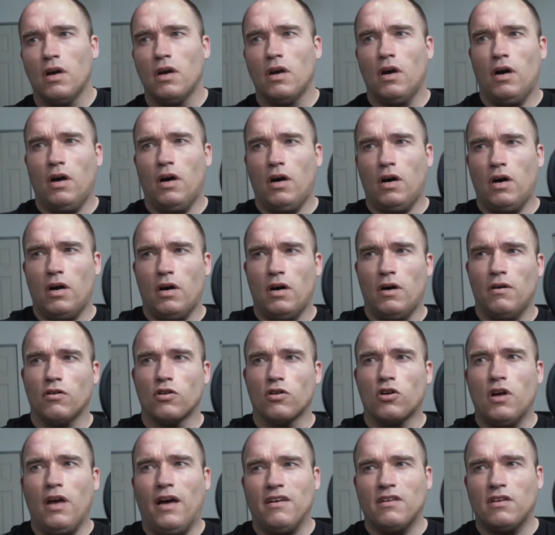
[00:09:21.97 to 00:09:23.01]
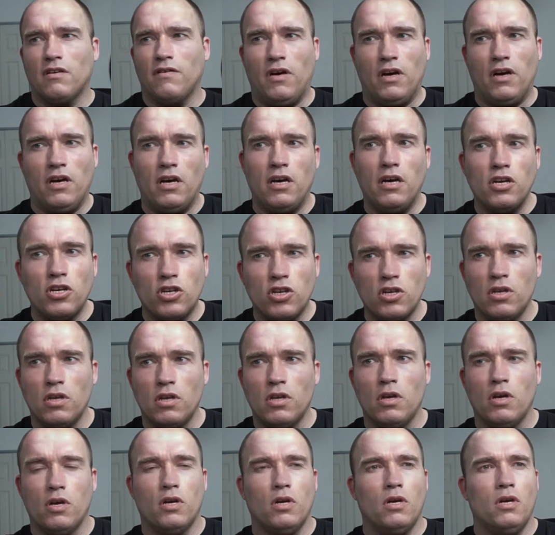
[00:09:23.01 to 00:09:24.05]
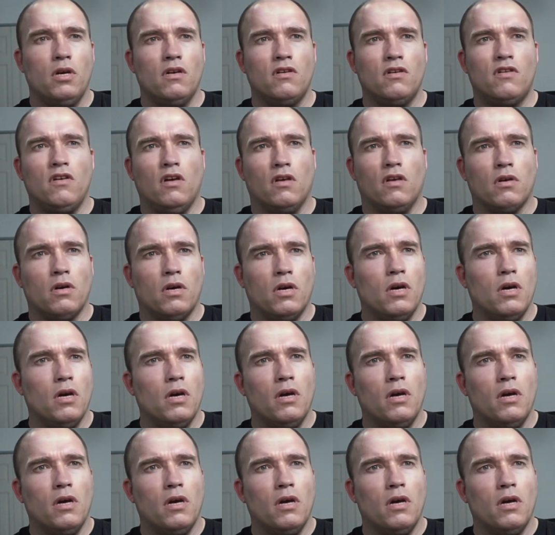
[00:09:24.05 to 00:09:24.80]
the classified edition, etc.